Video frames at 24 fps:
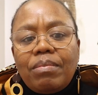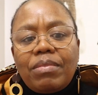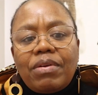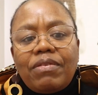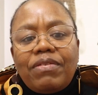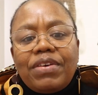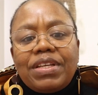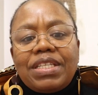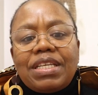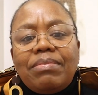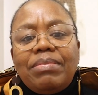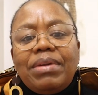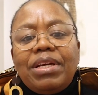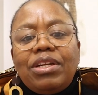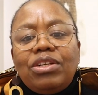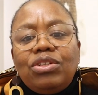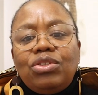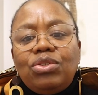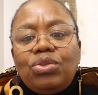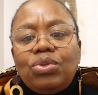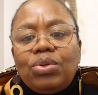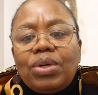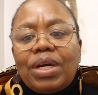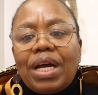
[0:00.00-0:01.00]
Professor
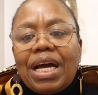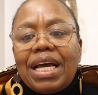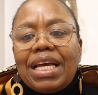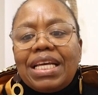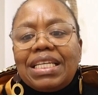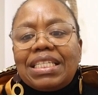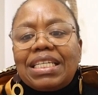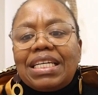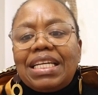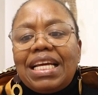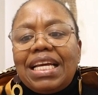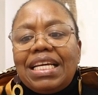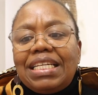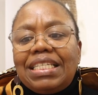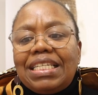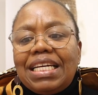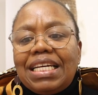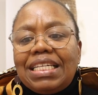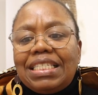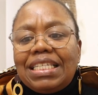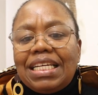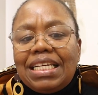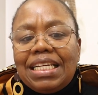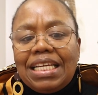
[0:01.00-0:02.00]
Mary Duker has
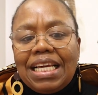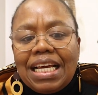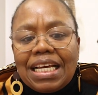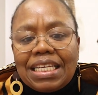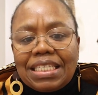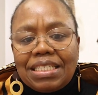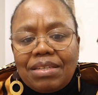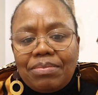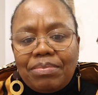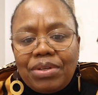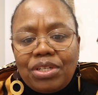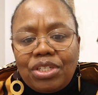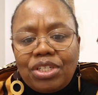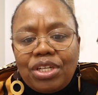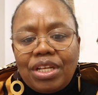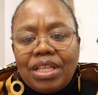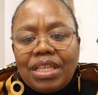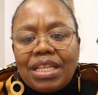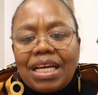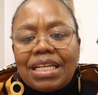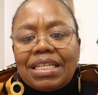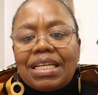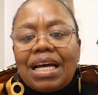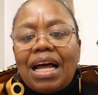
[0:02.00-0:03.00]
created an
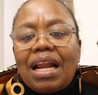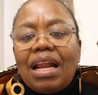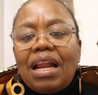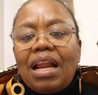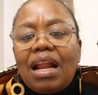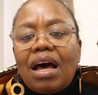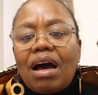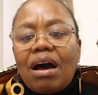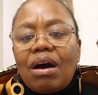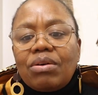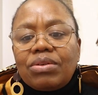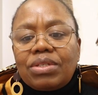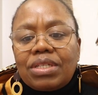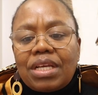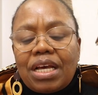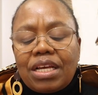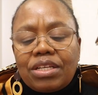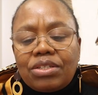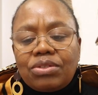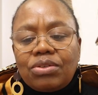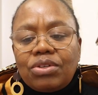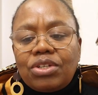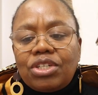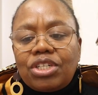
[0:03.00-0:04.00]
exhibition that allows
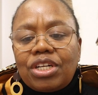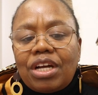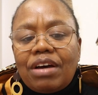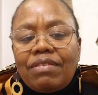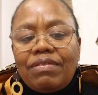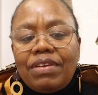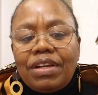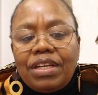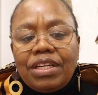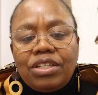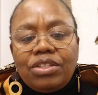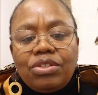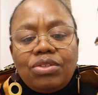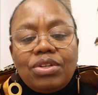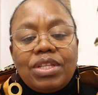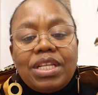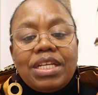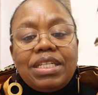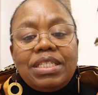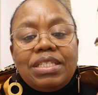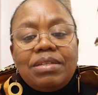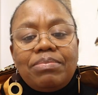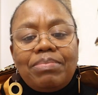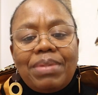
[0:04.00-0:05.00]
us to travel into
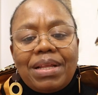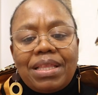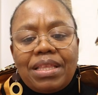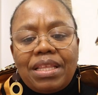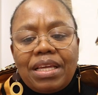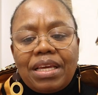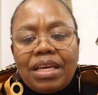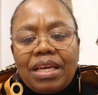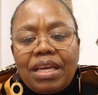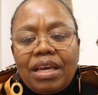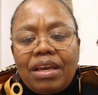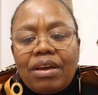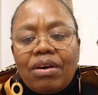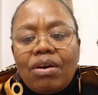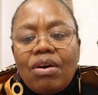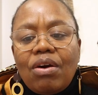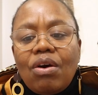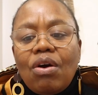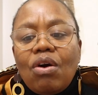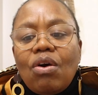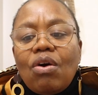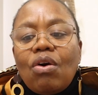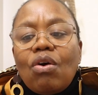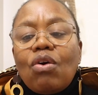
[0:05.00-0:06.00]
the deeper thinking
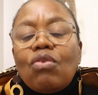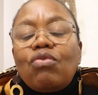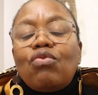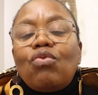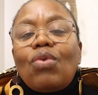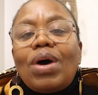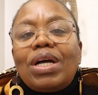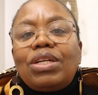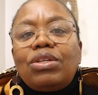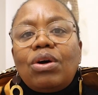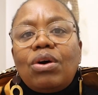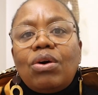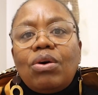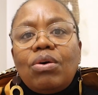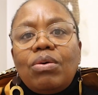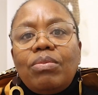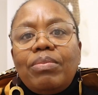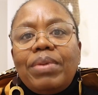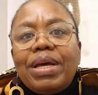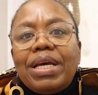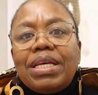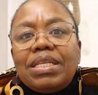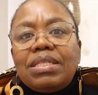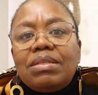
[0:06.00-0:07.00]
of what
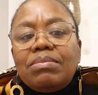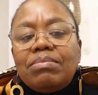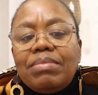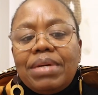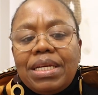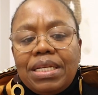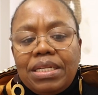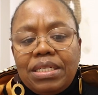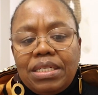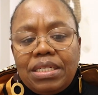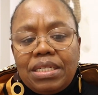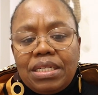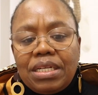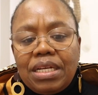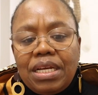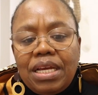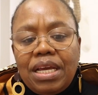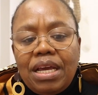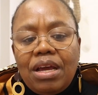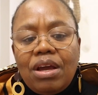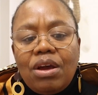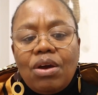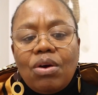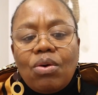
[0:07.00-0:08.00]
home has meant,
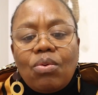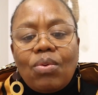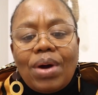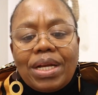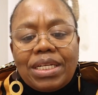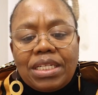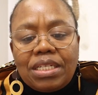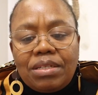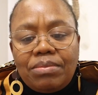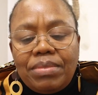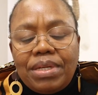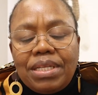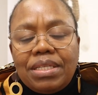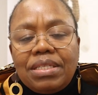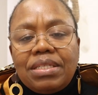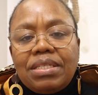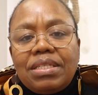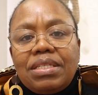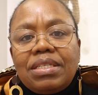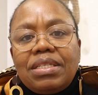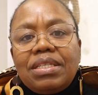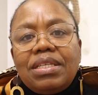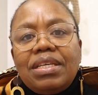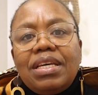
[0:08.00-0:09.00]
what it
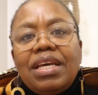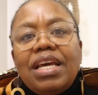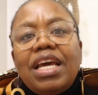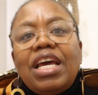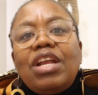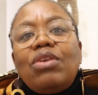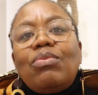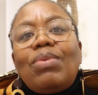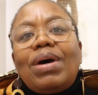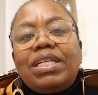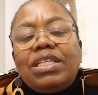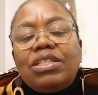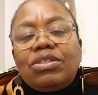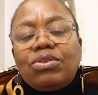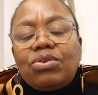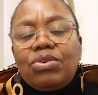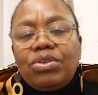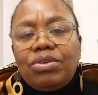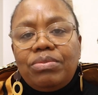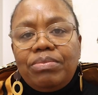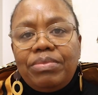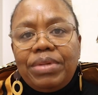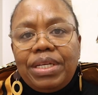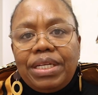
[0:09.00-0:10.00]
means, and what it
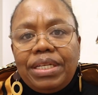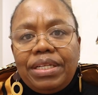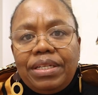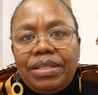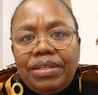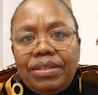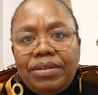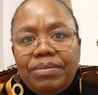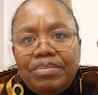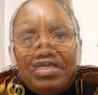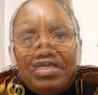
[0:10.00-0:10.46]
could mean.